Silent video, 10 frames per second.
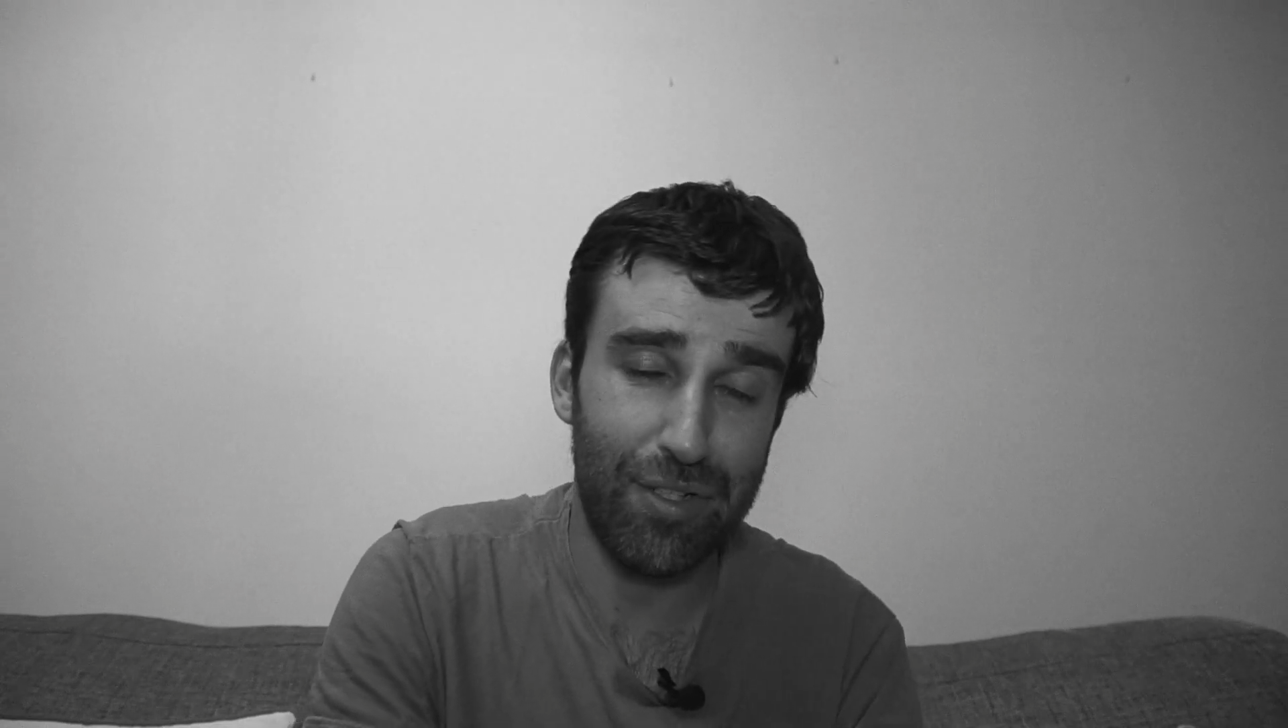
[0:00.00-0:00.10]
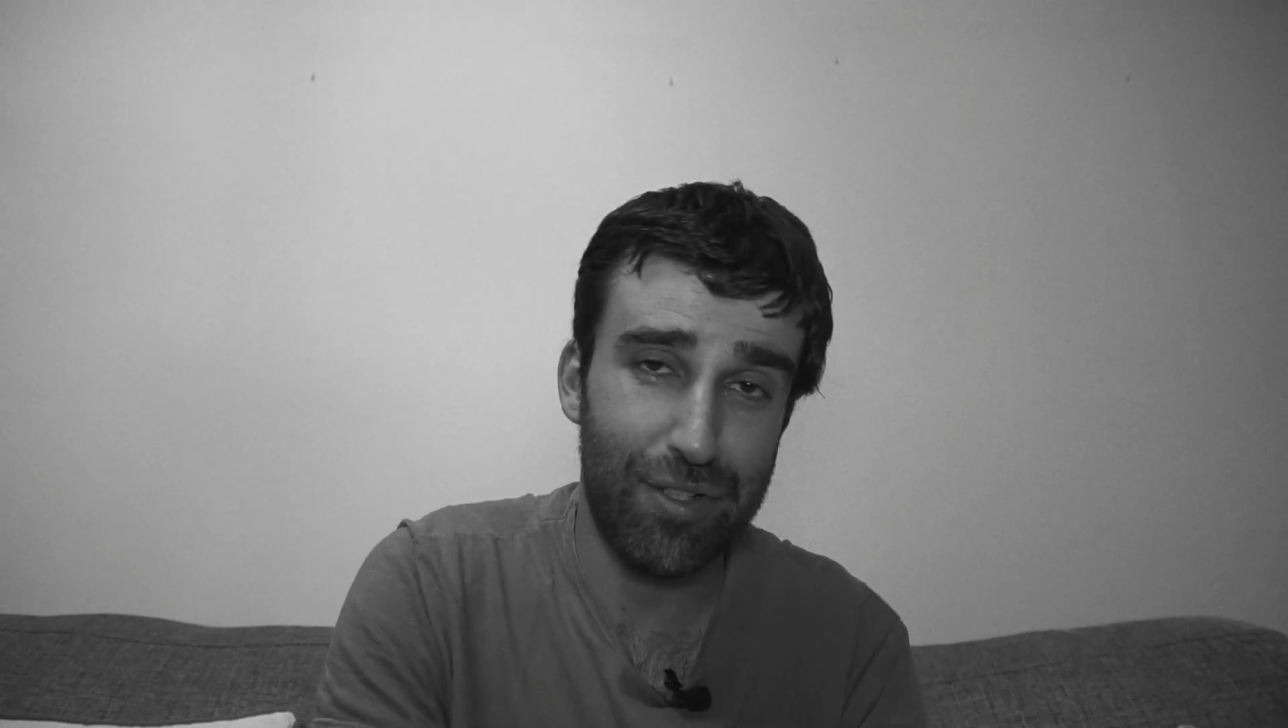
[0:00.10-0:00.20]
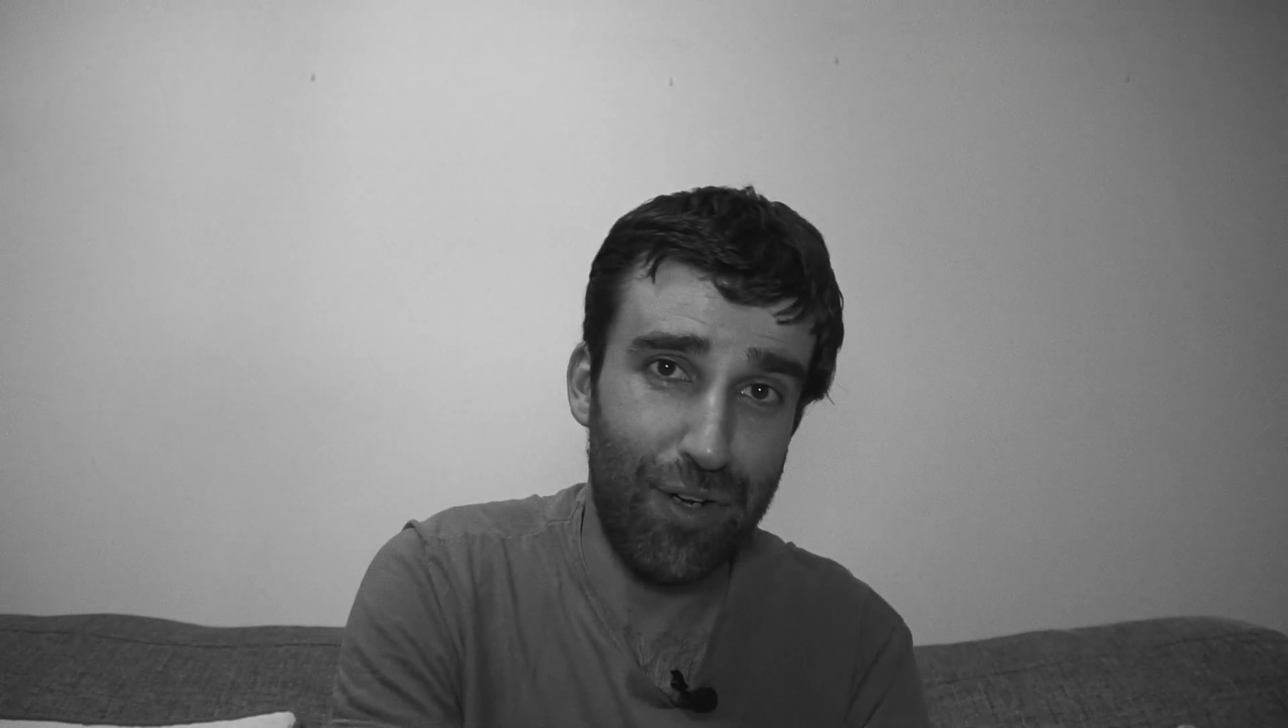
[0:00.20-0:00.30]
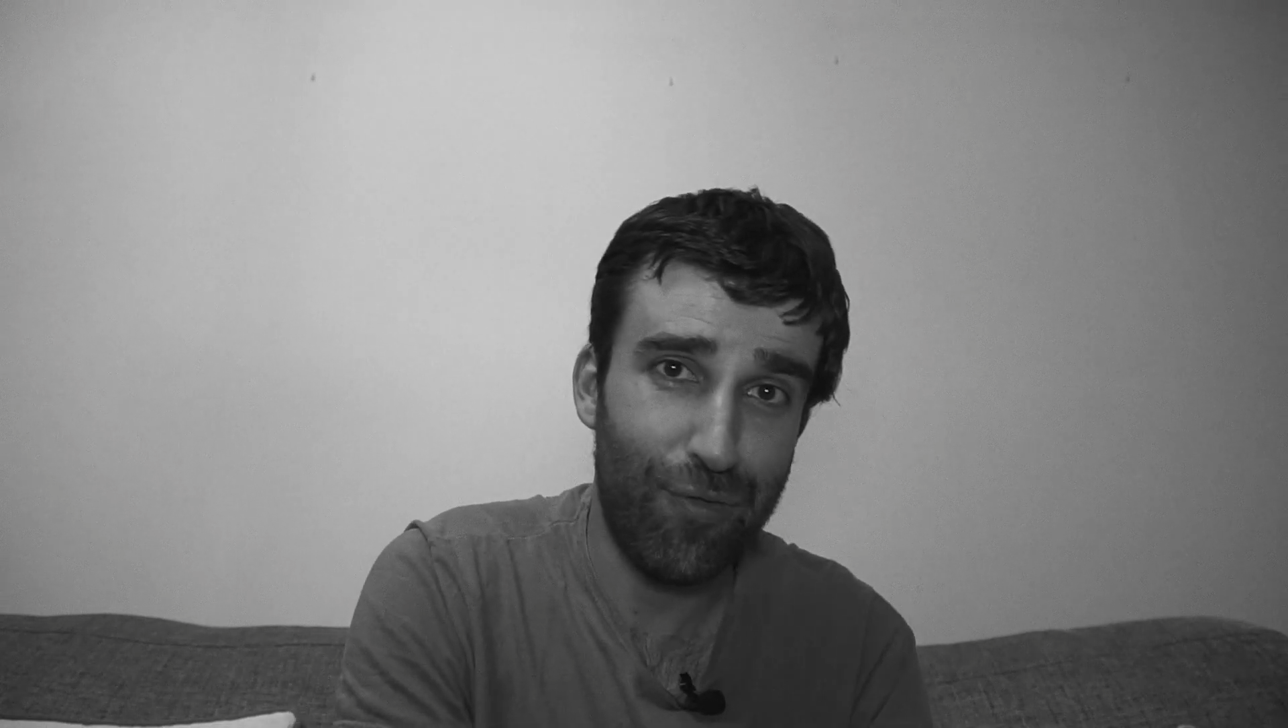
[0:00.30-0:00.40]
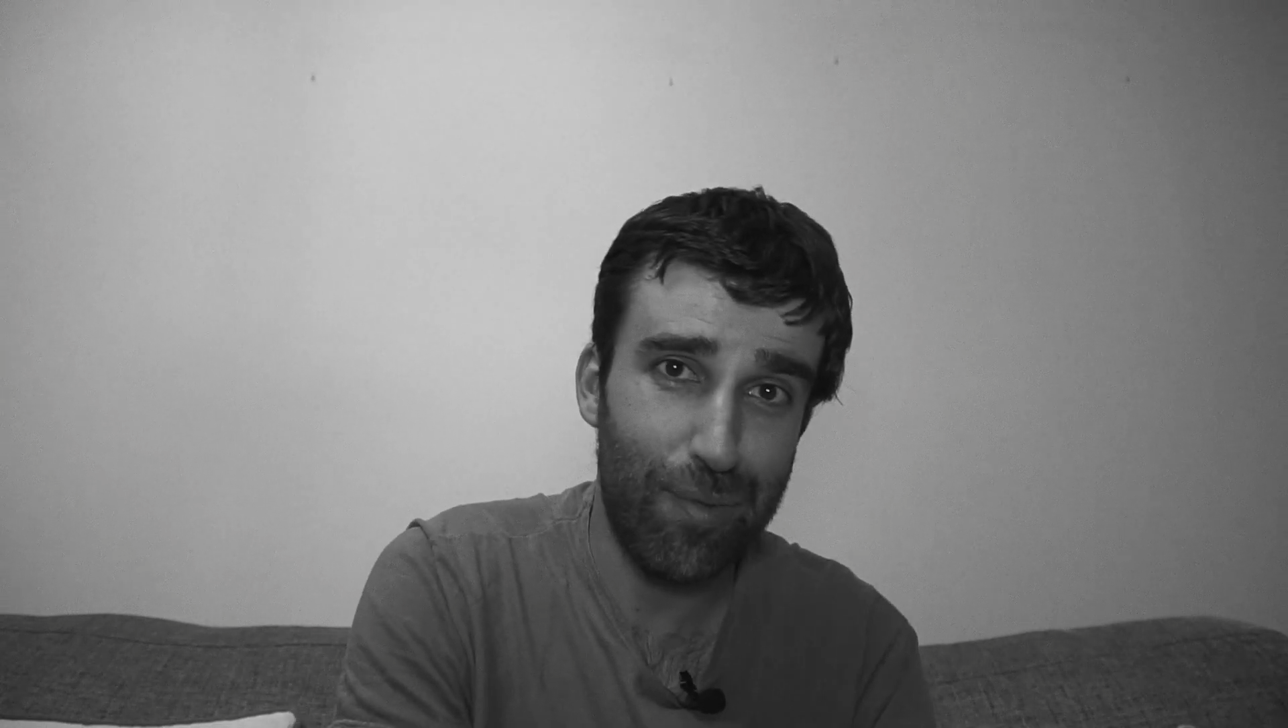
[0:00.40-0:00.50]

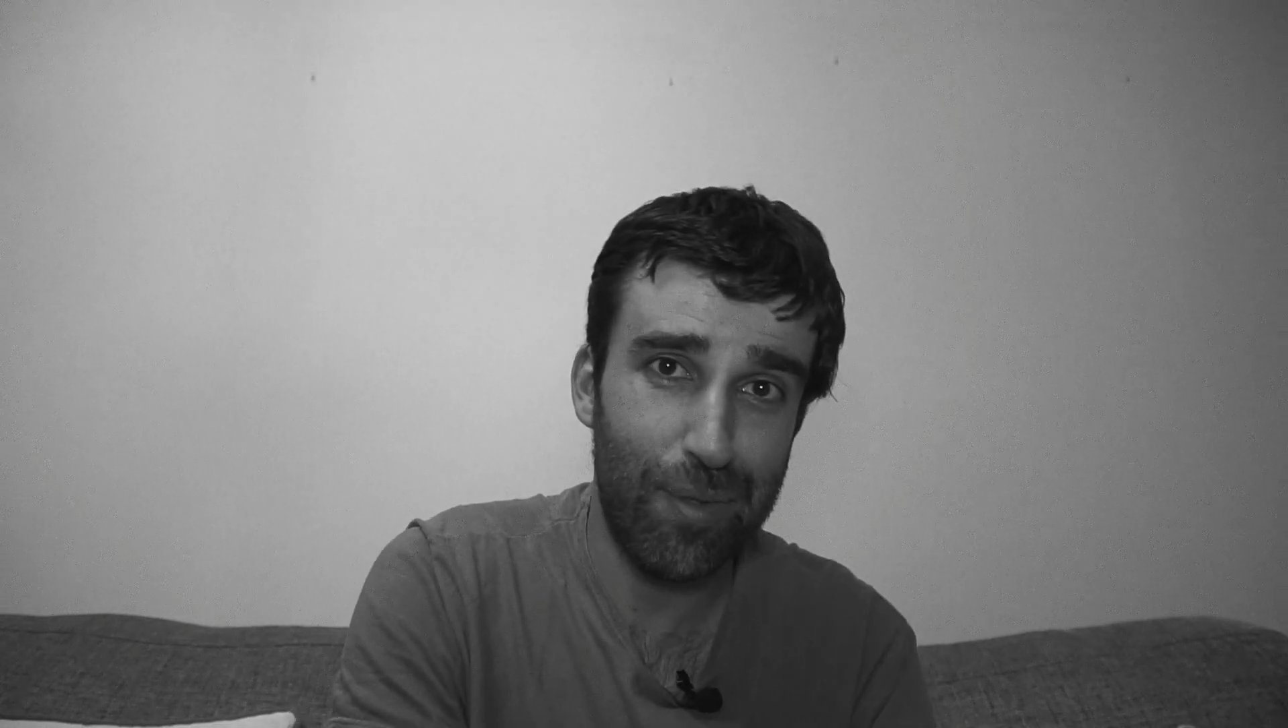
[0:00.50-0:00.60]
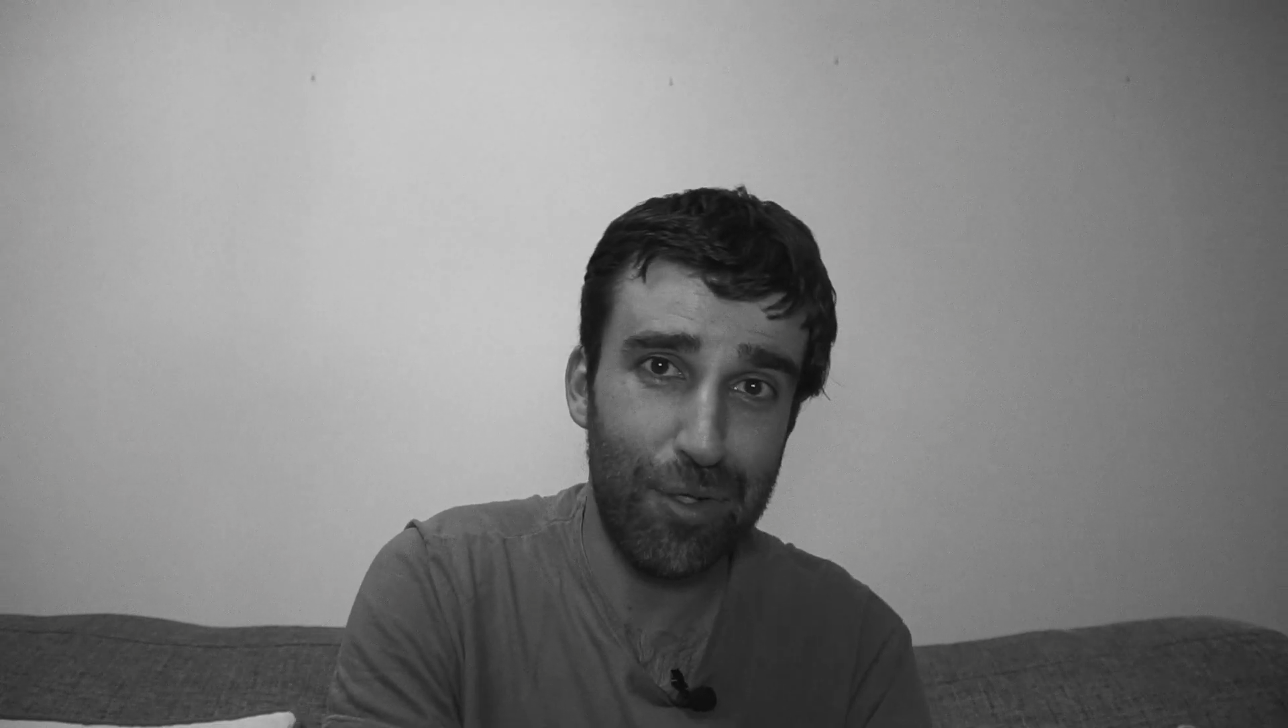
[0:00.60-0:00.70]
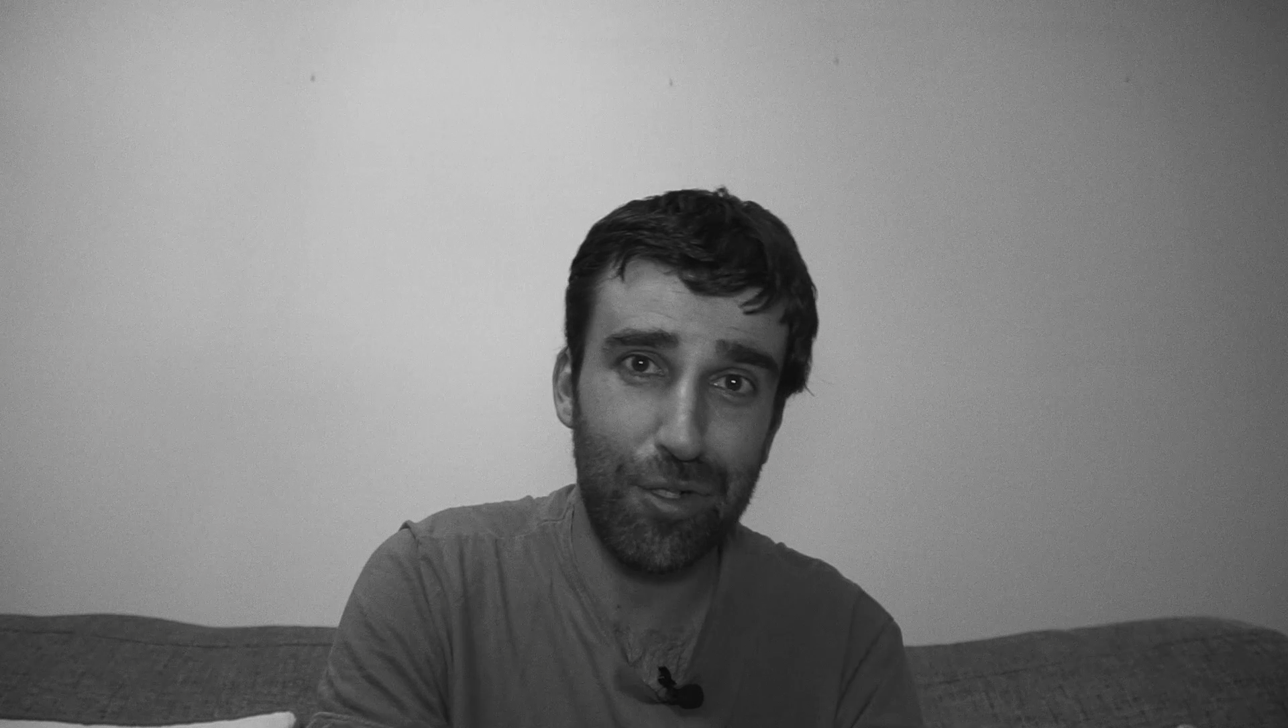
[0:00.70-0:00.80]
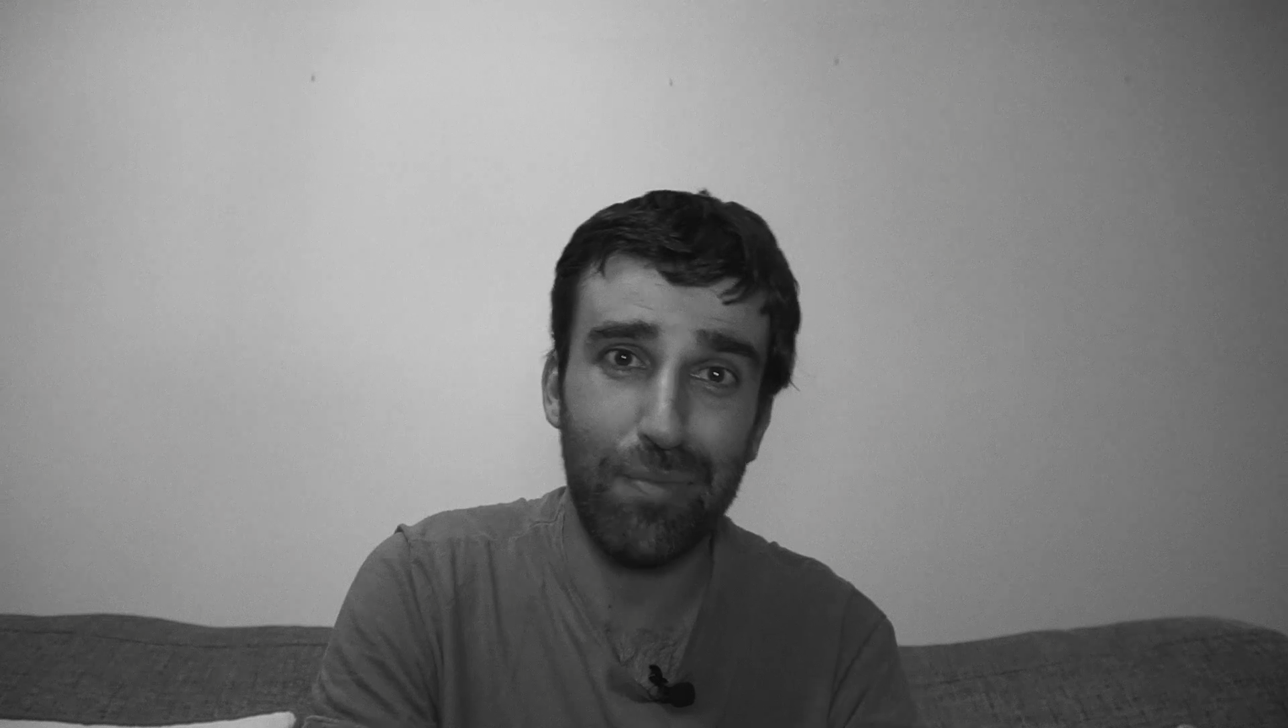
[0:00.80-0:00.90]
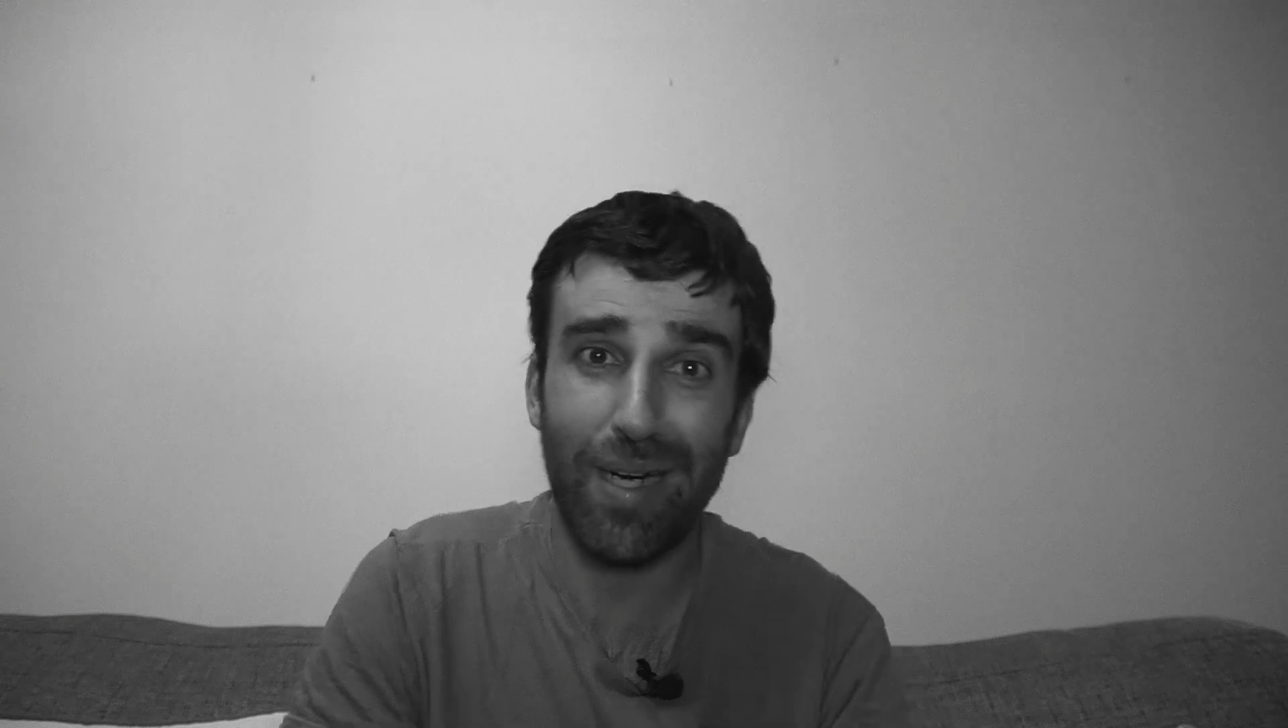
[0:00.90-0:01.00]
self-promotion,